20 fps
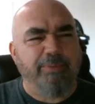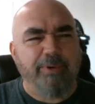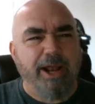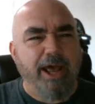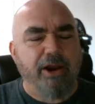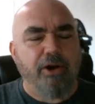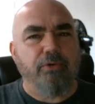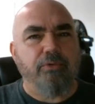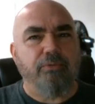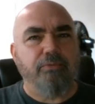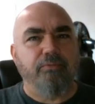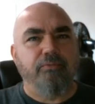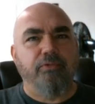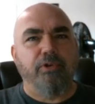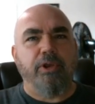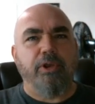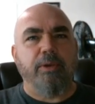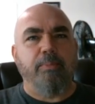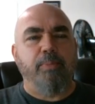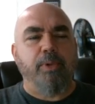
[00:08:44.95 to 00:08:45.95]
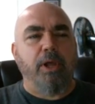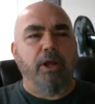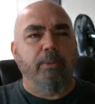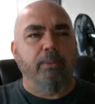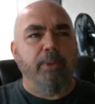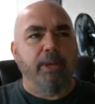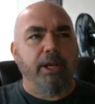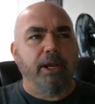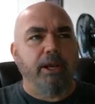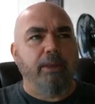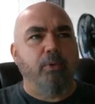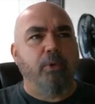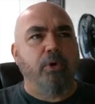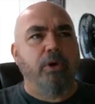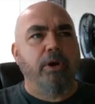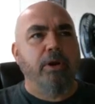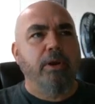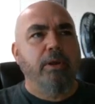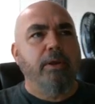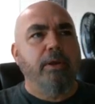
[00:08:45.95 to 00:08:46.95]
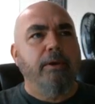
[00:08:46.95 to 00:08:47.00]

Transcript: but I don't really plug them in anymore.